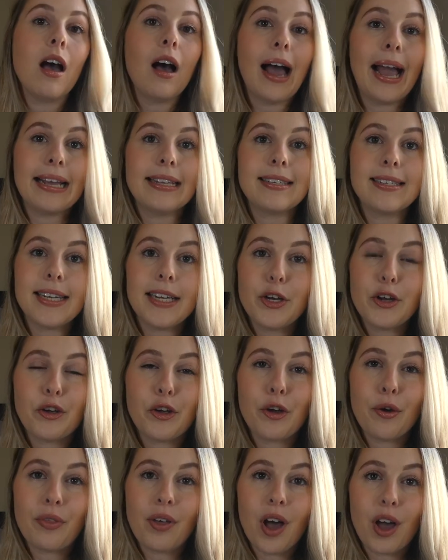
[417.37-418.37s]
I'd seen a
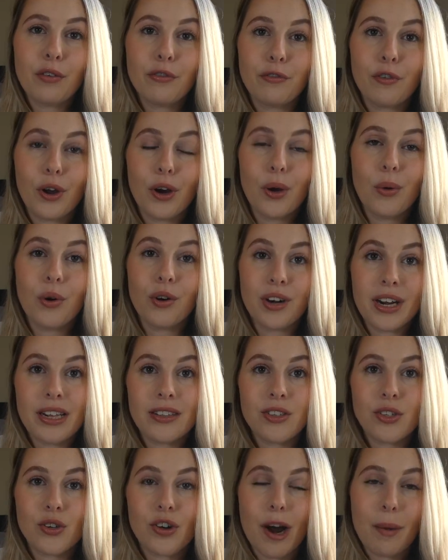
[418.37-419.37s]
girl that I follow on
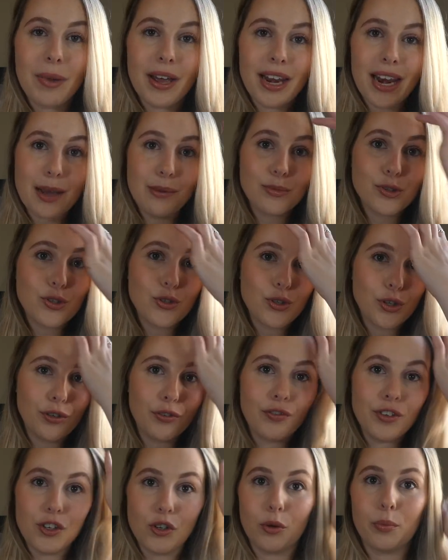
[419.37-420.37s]
Instagram, her name's
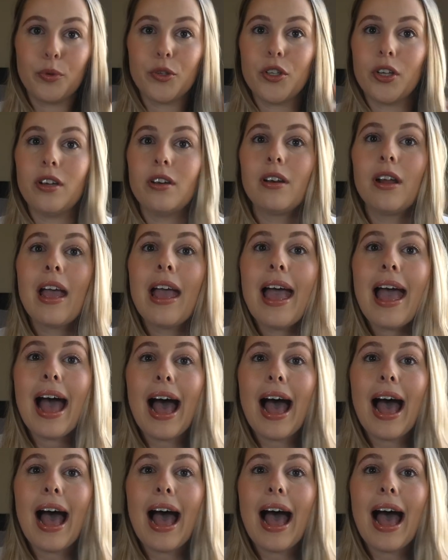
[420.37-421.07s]
Sophie Dobson,